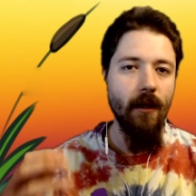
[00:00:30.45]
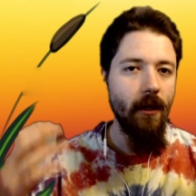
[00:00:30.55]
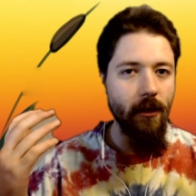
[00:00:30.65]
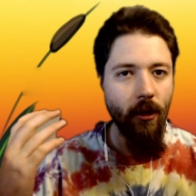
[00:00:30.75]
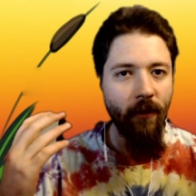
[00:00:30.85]

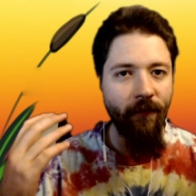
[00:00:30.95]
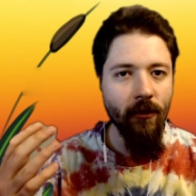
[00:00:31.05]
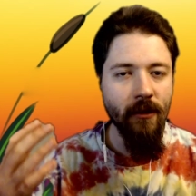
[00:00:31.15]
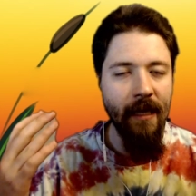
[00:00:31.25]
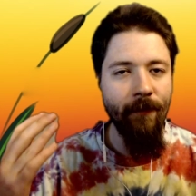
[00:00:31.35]
So the first
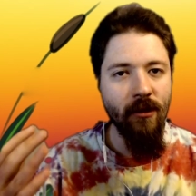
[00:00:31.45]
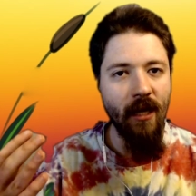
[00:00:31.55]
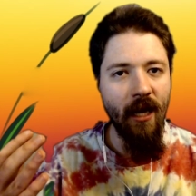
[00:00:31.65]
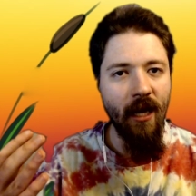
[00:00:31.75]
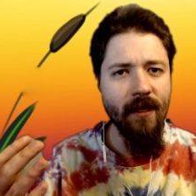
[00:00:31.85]
and most
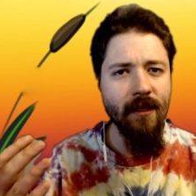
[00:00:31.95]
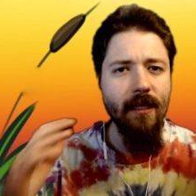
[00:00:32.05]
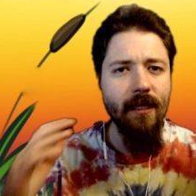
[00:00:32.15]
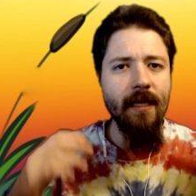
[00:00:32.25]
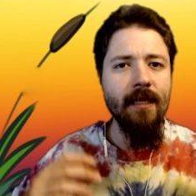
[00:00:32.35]
obvious
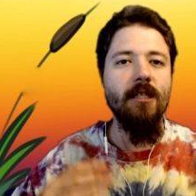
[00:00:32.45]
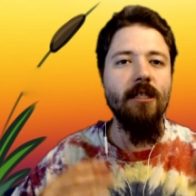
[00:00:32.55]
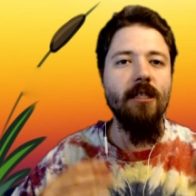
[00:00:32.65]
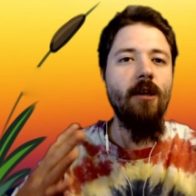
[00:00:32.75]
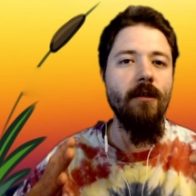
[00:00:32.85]
is the
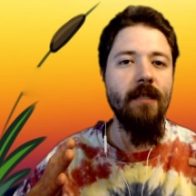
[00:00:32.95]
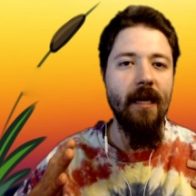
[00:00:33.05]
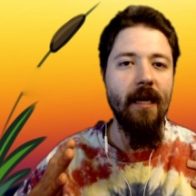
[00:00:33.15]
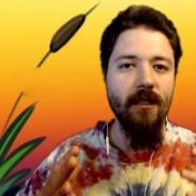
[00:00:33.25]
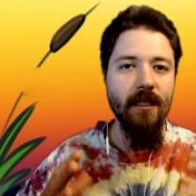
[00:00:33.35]
scar
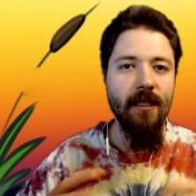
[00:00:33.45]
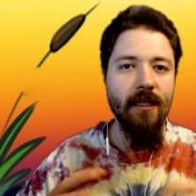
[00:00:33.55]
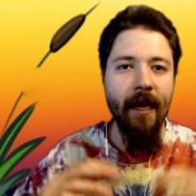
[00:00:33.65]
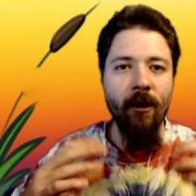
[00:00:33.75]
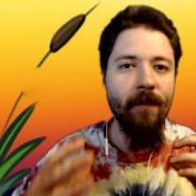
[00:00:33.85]
challenges, the
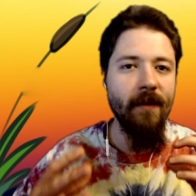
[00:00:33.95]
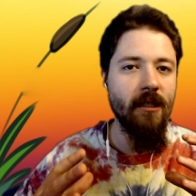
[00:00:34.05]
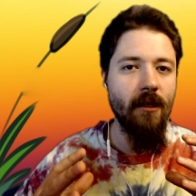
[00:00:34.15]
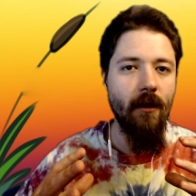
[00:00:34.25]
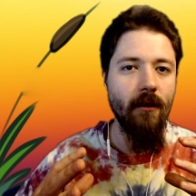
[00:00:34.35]
Erebus
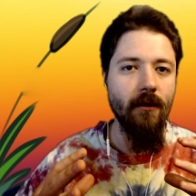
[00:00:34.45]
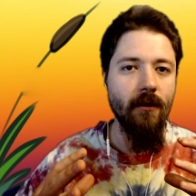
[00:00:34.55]
scars.